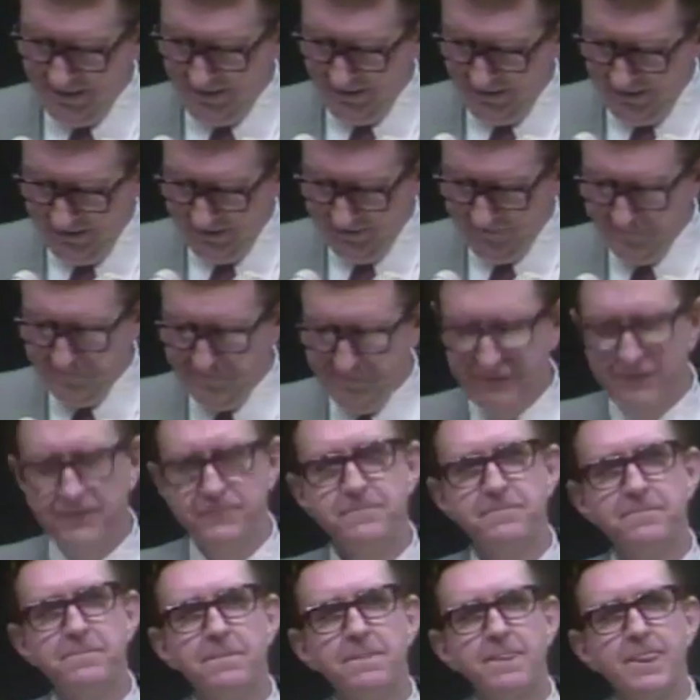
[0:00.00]
life
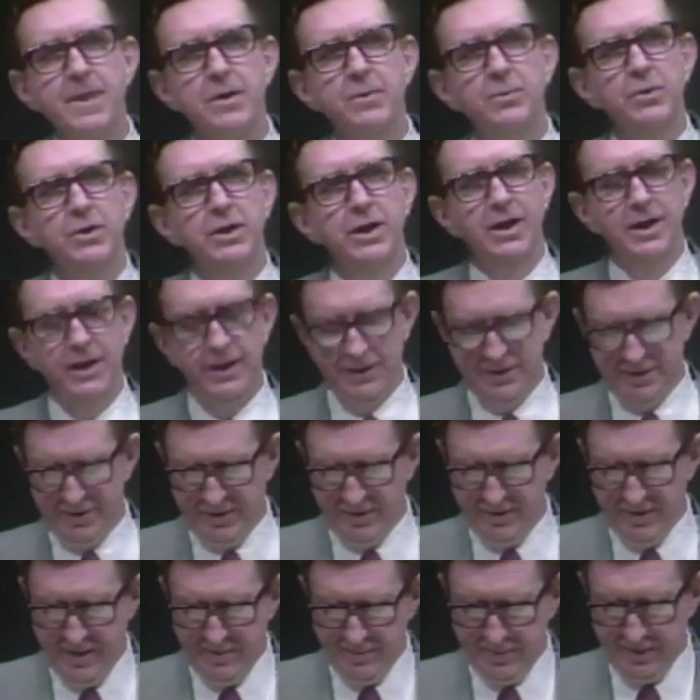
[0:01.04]
would like
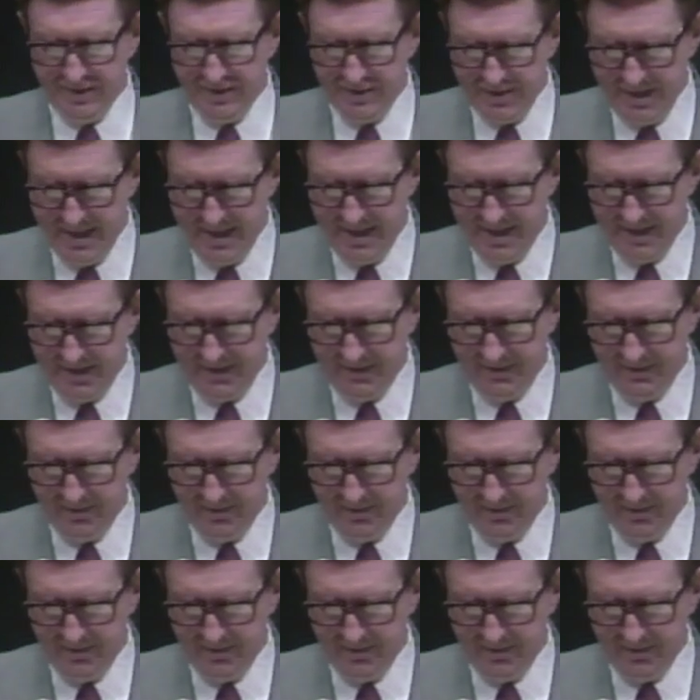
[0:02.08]
to represent,